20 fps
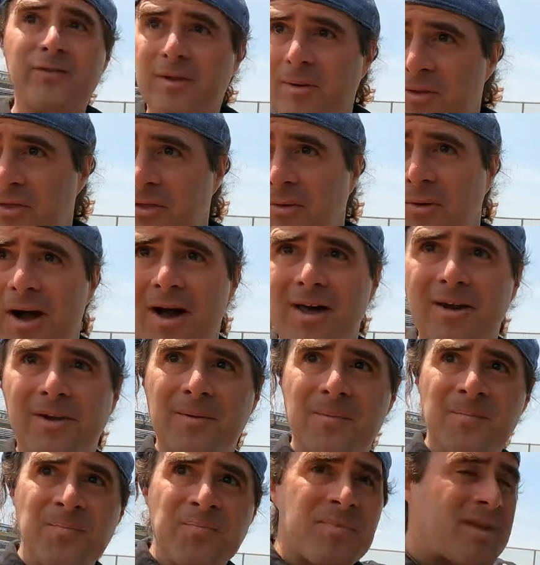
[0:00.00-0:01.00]
off the
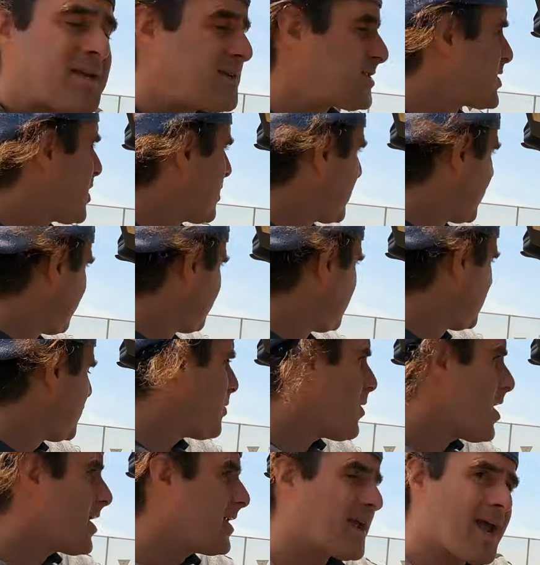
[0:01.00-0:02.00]
throttle. So if
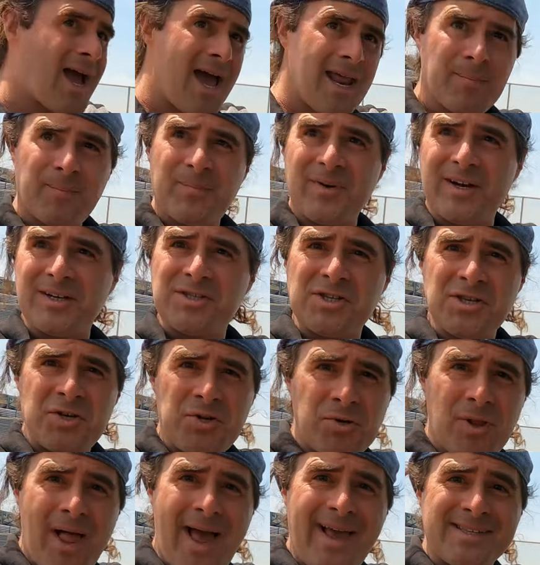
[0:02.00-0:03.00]
you are the kind of person
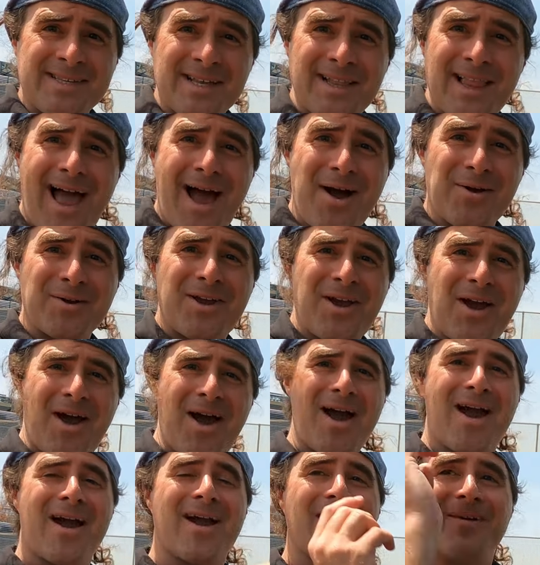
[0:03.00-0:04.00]
who likes a loud
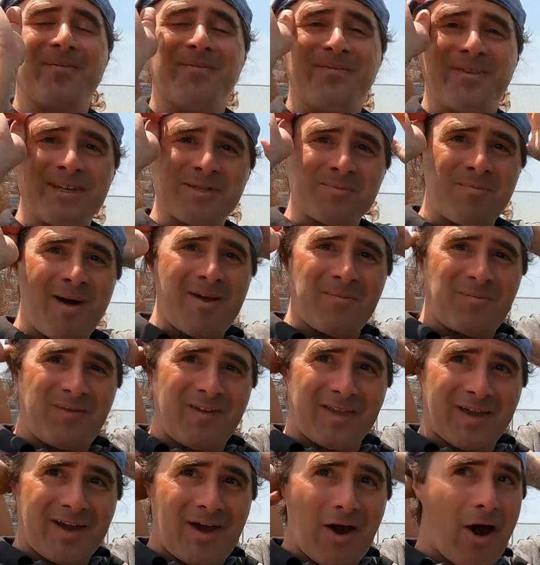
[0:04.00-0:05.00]
car, this might
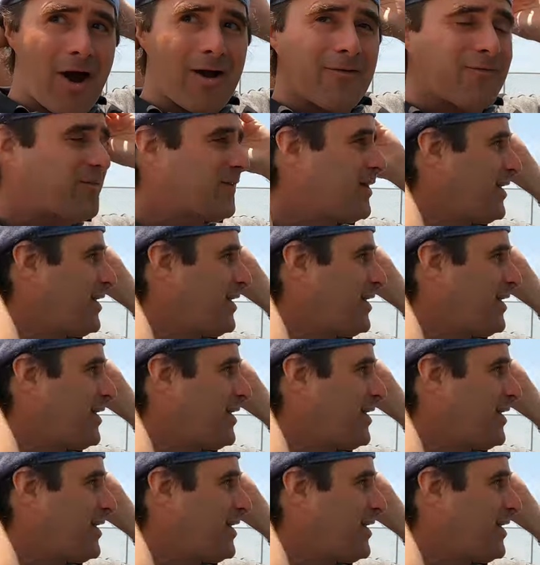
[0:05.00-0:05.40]
be the car